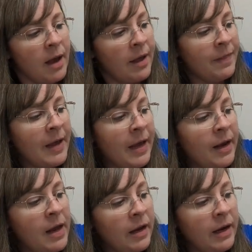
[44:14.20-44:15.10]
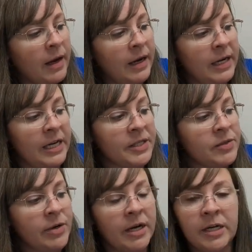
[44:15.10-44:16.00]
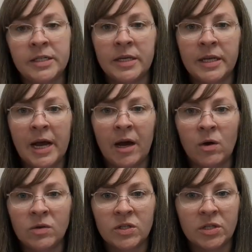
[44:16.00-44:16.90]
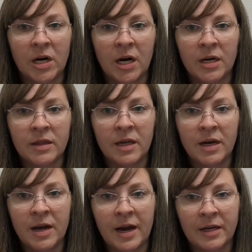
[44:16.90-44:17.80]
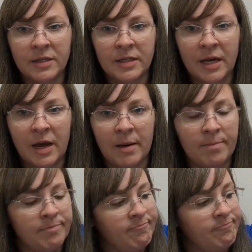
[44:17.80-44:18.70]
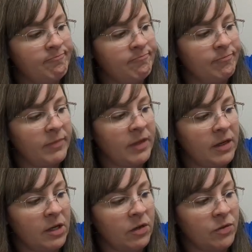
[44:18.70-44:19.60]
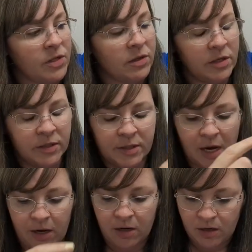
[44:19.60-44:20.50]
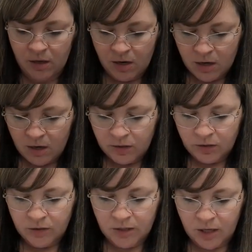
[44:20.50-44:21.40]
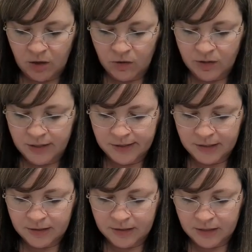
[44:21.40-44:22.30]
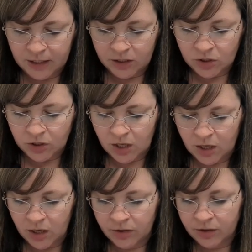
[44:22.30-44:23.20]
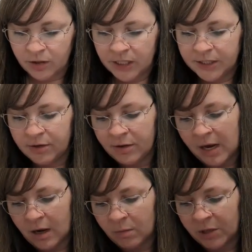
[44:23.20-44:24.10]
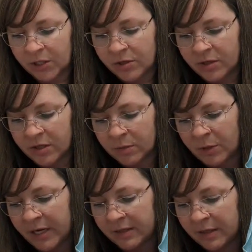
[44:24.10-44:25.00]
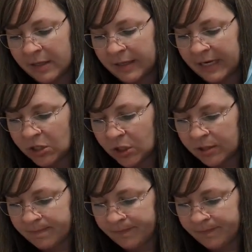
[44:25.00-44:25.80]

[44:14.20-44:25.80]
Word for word: And then it's ready to now start the next M that goes on this side. So this is stitched on 32 count Picture This Plus Glacier.